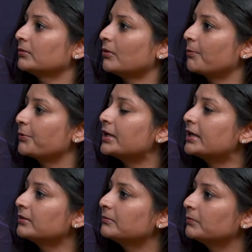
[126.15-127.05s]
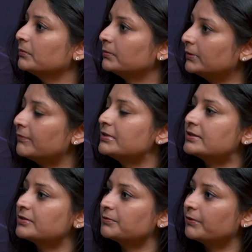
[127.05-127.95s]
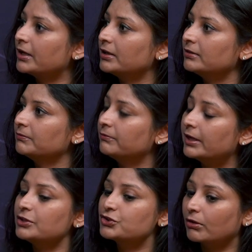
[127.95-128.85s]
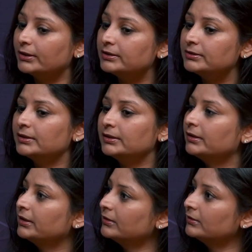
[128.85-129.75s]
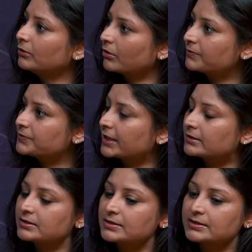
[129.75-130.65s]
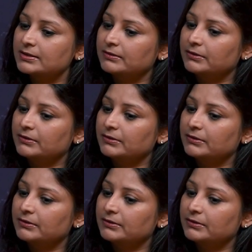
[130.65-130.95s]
operating levels is very, very solid in a lot of sectors.